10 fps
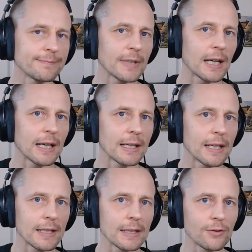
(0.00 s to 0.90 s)

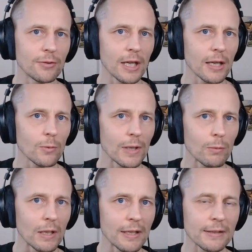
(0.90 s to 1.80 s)
And today we
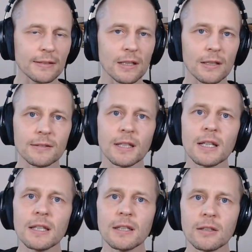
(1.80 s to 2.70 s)
will discuss
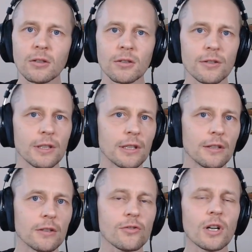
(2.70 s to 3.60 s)
the
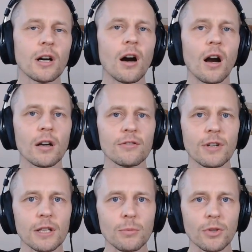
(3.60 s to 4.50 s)
continuous heart
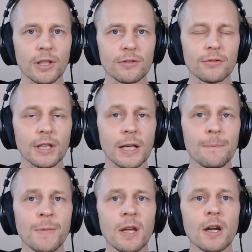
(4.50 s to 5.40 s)
rate monitoring
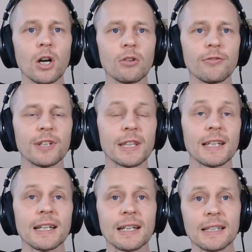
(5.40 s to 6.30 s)
of it,
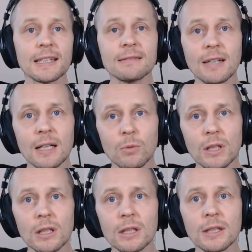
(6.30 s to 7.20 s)
and I
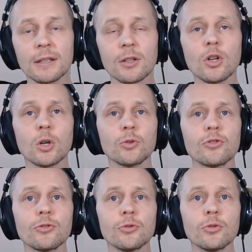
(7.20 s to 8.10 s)
will go
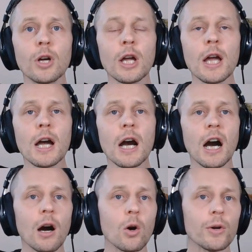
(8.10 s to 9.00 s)
through
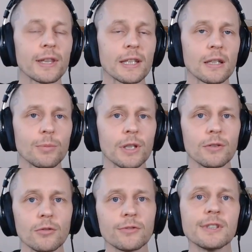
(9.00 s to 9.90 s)
how it can be
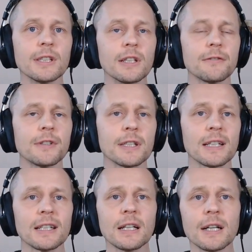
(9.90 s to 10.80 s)
used in different
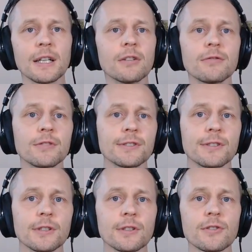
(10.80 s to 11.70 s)
kind of
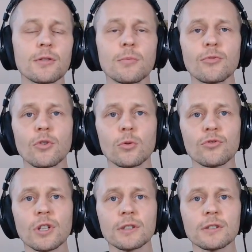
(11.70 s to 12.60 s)
research
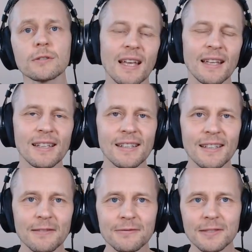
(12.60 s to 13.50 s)
projects. And
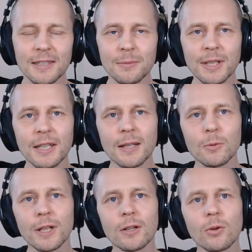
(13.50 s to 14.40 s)
if in the beginning
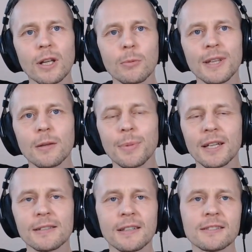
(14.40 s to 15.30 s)
we go a little bit the
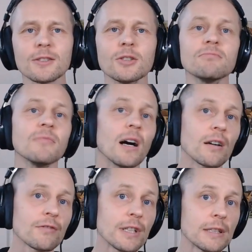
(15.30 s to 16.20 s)
basics, so
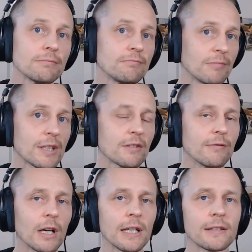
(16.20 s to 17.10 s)
heart rate is a
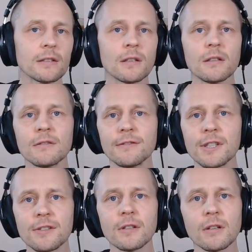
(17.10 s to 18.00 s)
vital
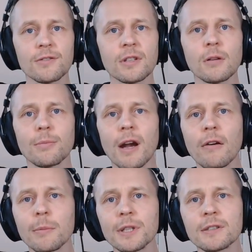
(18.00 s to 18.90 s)
physiological
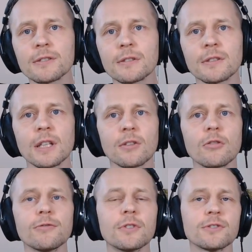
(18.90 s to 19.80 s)
parameter that
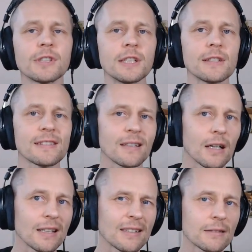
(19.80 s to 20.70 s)
offers
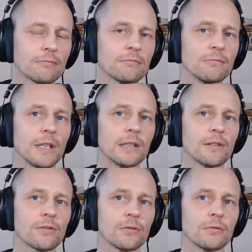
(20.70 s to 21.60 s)
insights
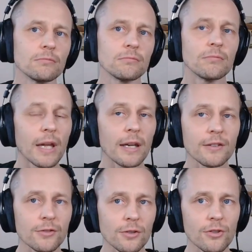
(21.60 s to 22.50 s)
into
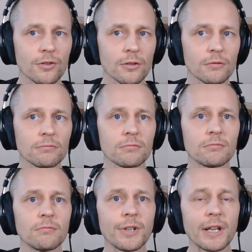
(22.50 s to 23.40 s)
exertion,
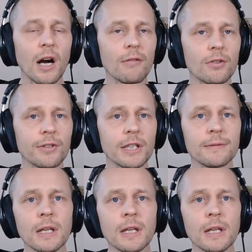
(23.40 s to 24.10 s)
recovery,